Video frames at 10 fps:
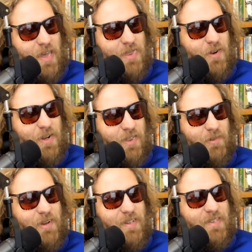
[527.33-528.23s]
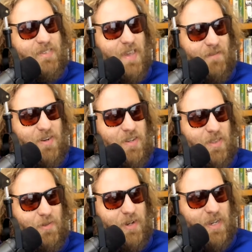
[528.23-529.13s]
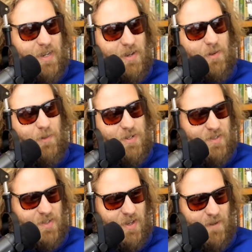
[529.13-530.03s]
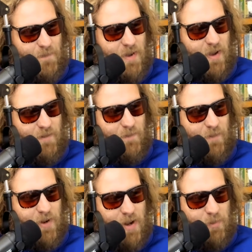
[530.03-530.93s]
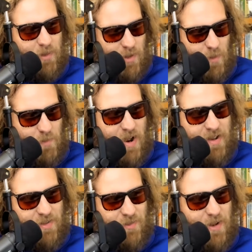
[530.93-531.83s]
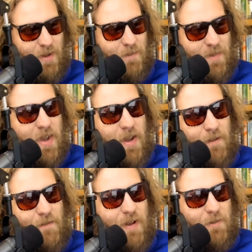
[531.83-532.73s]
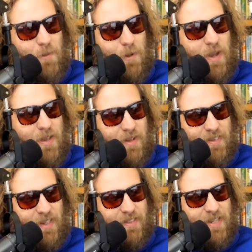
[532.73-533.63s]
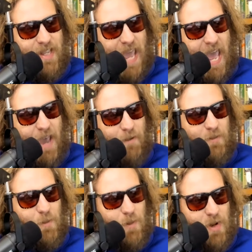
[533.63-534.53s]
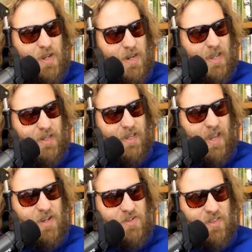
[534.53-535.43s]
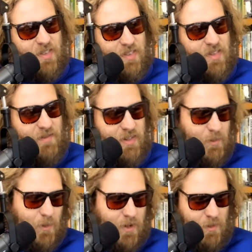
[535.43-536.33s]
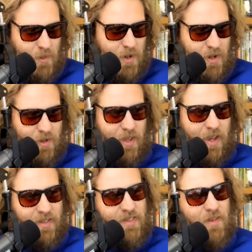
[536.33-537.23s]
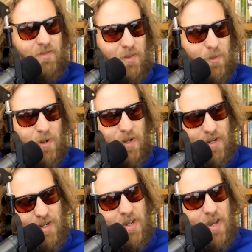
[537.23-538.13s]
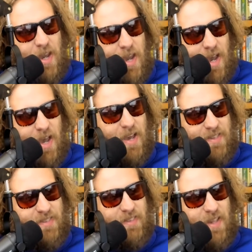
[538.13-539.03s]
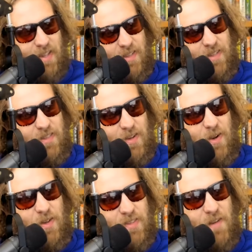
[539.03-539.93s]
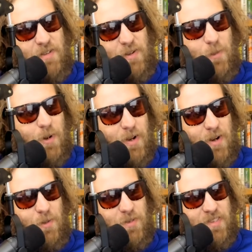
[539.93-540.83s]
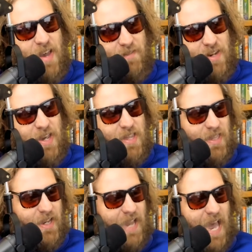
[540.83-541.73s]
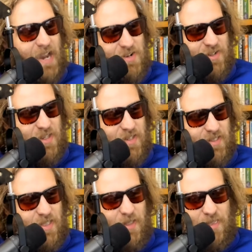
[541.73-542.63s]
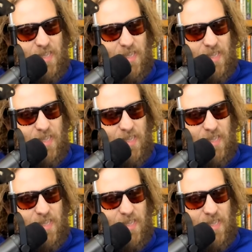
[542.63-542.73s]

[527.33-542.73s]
33.73, which is a incredibly low price for him. Van Rooyen 60.5-1, and KH Lee 71-1, or like 71.07, I think actually is the